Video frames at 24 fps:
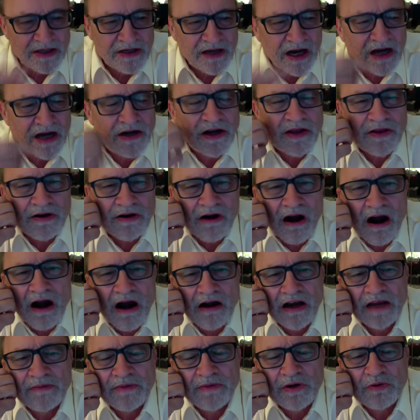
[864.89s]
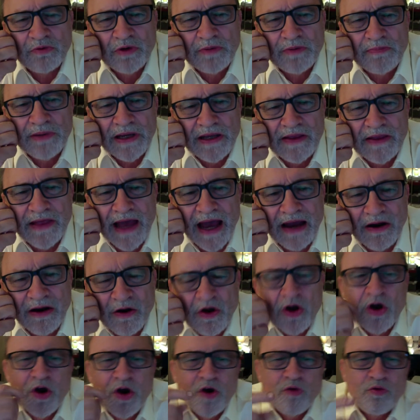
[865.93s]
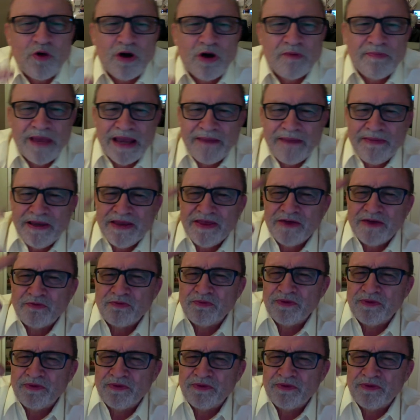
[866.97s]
Another argument would be that, well, maybe the